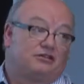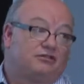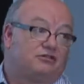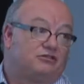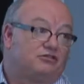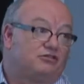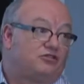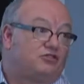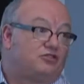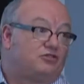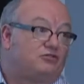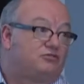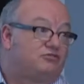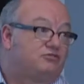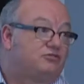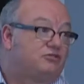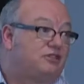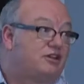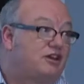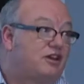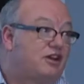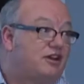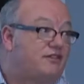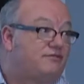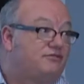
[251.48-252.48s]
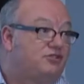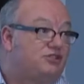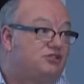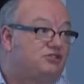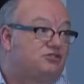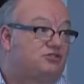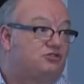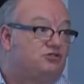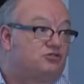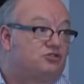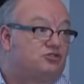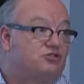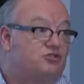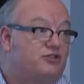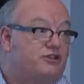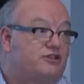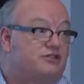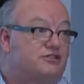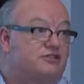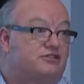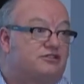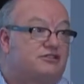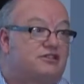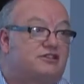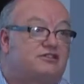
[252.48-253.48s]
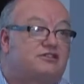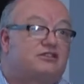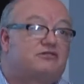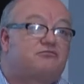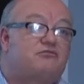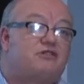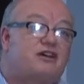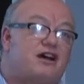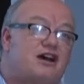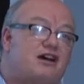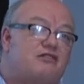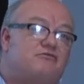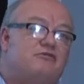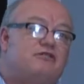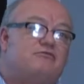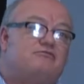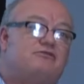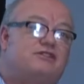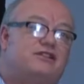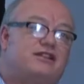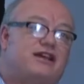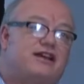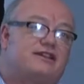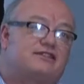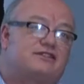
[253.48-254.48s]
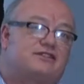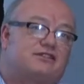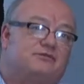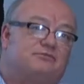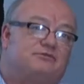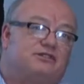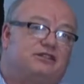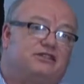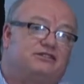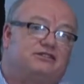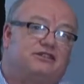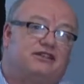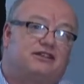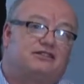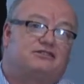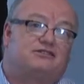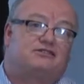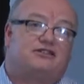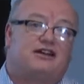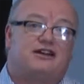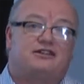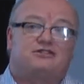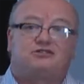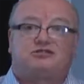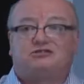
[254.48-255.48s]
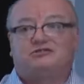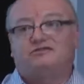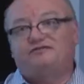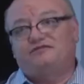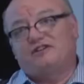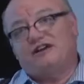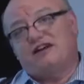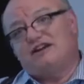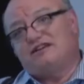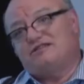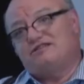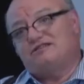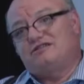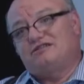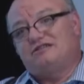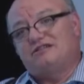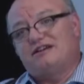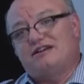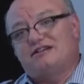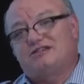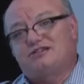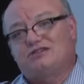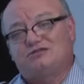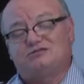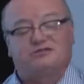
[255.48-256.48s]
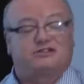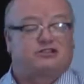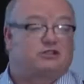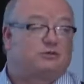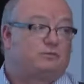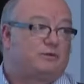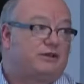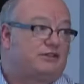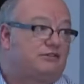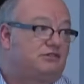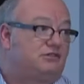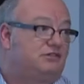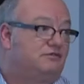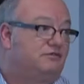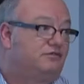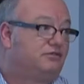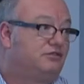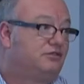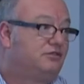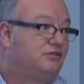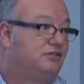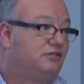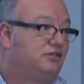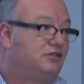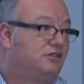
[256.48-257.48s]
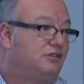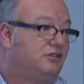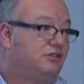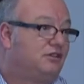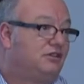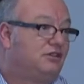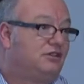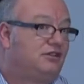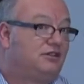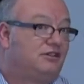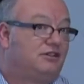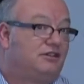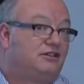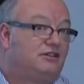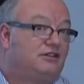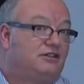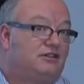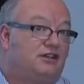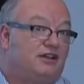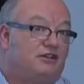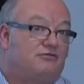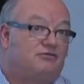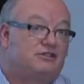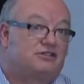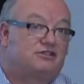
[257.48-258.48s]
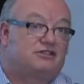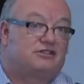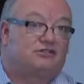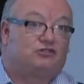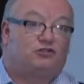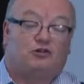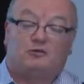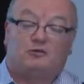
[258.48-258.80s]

you know, they have these two choices. They said, well, we would like something that's not so fast and not so expensive. And we said, no